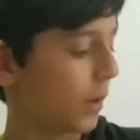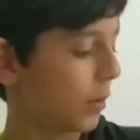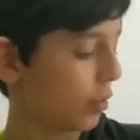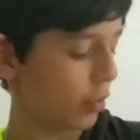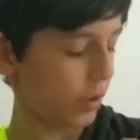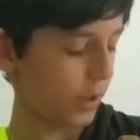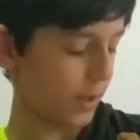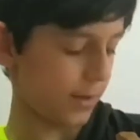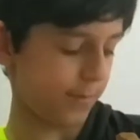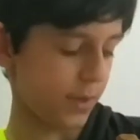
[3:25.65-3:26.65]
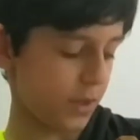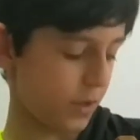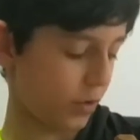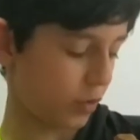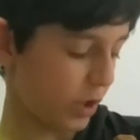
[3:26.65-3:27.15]
you should get a
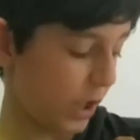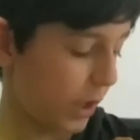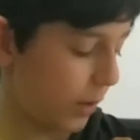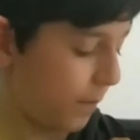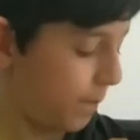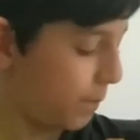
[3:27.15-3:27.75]
bearded dragon.